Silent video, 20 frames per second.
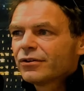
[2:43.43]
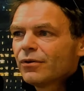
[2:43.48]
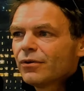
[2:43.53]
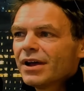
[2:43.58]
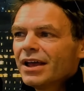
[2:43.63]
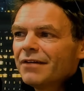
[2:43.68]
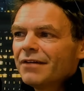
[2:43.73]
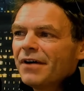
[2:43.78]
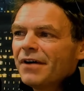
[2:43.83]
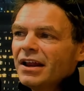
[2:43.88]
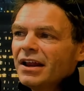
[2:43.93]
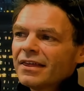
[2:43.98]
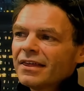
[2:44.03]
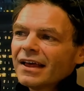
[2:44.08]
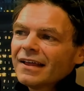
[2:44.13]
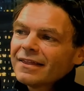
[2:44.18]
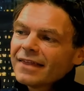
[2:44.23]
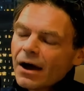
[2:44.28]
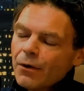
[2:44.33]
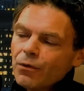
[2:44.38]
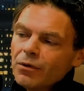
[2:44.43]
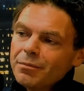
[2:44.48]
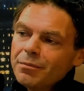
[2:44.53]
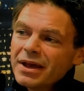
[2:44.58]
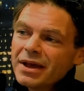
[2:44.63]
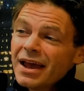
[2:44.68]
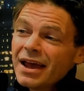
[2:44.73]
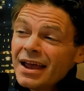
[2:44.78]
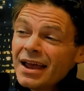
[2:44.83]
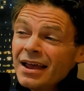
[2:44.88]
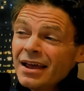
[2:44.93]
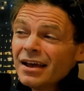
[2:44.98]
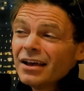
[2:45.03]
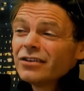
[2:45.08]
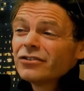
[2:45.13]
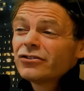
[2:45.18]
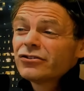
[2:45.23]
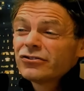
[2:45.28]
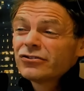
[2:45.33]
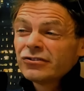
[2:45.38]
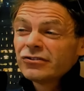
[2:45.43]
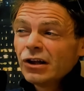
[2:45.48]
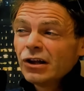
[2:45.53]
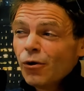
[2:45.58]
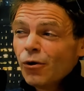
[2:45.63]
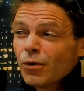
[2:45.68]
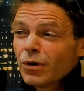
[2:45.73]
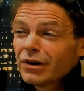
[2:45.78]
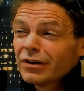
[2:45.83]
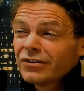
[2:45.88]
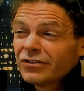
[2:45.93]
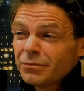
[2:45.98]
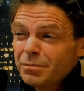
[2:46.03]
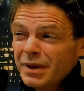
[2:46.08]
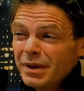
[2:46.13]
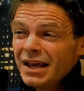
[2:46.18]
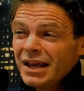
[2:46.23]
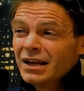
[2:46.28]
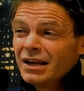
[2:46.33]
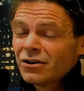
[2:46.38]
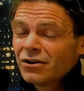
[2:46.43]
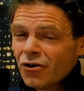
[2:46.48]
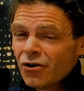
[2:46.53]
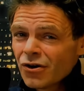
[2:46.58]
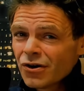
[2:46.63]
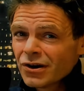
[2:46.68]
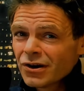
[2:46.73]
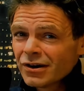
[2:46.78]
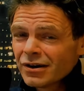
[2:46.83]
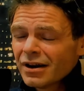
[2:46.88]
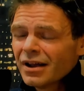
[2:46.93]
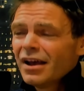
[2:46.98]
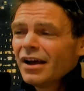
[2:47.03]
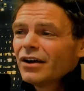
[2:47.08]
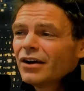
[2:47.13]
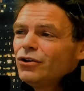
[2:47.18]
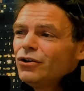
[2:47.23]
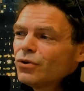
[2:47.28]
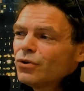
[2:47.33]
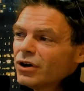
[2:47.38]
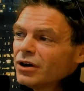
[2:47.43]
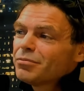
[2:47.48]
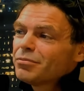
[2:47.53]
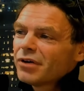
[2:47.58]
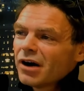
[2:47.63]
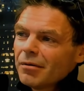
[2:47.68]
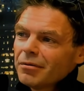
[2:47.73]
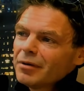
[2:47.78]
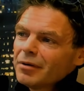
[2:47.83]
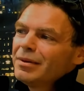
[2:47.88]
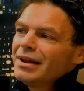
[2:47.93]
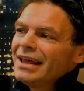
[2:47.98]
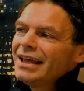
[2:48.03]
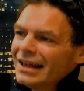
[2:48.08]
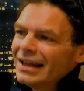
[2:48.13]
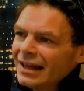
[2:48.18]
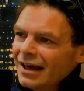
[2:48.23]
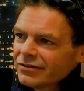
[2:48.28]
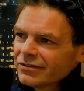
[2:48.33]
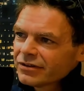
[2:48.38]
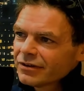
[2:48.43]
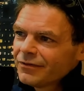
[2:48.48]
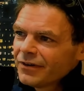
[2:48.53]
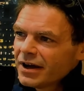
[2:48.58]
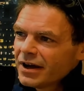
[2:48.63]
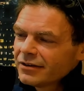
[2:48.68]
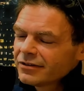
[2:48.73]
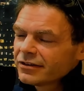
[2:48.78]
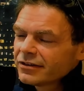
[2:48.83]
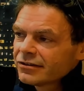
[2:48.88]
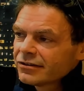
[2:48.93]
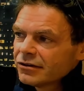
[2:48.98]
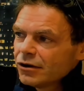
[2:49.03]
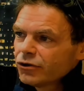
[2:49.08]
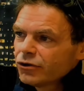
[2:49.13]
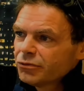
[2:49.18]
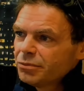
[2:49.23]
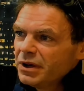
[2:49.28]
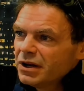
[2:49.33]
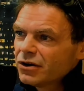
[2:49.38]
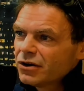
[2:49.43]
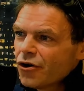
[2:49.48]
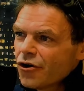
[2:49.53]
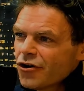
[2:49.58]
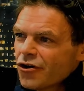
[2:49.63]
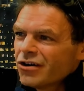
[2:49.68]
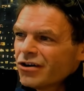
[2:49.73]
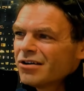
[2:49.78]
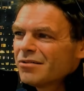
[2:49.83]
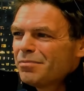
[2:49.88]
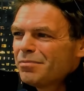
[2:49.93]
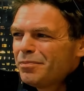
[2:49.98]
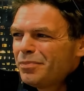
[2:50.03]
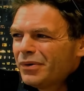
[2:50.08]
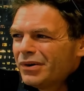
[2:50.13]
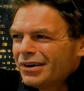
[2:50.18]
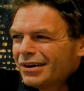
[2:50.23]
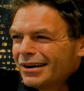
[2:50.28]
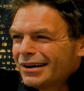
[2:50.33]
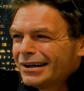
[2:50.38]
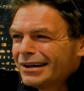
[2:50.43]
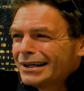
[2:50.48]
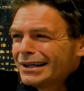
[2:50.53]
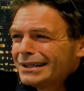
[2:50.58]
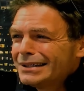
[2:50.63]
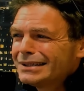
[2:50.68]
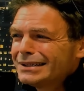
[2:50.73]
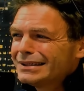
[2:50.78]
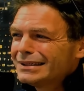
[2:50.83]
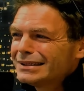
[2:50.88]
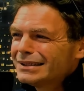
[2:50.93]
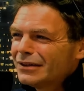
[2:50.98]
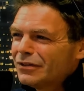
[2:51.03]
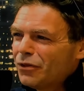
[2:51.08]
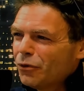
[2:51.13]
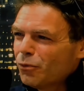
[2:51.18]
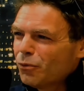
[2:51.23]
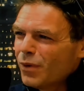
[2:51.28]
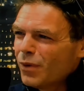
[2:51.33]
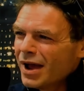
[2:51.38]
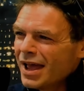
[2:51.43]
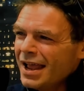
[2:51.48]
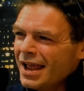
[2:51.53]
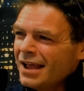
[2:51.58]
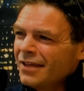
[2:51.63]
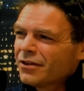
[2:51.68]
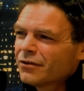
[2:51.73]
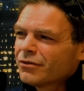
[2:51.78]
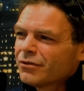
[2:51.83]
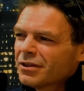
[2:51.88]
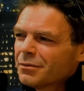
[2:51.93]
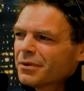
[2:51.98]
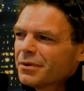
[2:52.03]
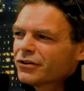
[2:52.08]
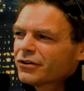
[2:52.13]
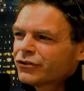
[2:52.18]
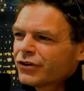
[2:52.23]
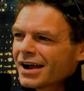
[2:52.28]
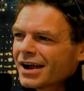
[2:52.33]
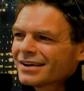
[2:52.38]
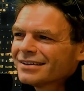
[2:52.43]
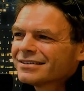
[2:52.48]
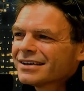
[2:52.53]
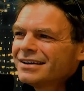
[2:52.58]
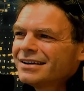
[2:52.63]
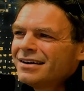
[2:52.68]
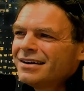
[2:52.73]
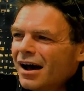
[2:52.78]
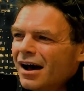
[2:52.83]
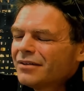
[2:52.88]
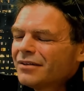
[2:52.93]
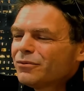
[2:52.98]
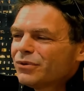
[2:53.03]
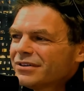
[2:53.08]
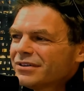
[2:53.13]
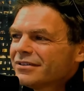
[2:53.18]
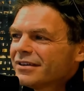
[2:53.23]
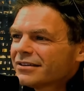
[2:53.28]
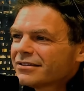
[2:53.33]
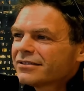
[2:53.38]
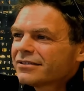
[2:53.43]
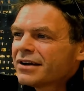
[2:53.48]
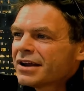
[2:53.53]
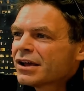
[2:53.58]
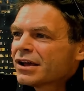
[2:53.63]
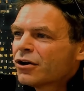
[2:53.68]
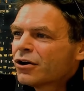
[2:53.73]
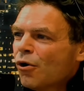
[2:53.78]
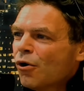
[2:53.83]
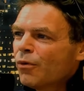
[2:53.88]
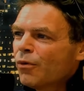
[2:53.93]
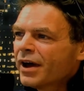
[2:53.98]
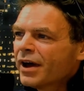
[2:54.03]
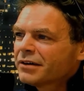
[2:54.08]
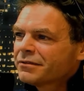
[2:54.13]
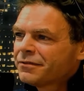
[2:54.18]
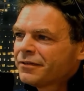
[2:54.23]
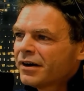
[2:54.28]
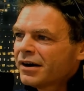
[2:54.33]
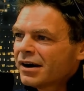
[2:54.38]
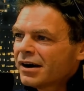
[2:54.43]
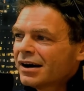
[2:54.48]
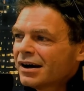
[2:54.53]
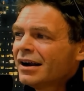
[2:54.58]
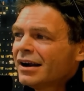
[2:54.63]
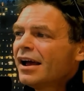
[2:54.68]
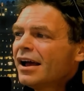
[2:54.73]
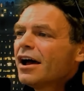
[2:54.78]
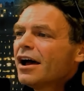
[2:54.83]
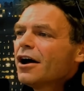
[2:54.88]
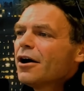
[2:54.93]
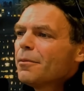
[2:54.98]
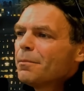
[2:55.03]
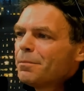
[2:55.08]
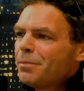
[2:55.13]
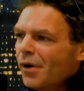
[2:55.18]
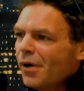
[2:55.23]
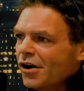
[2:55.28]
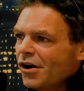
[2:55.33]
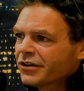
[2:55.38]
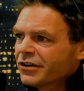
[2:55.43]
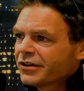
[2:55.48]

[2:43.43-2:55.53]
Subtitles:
if anything, that would be a slower speed corner. You could probably classify it as a slow speed corner, but the way the rhythm of the track is, wouldn't necessarily go that far. But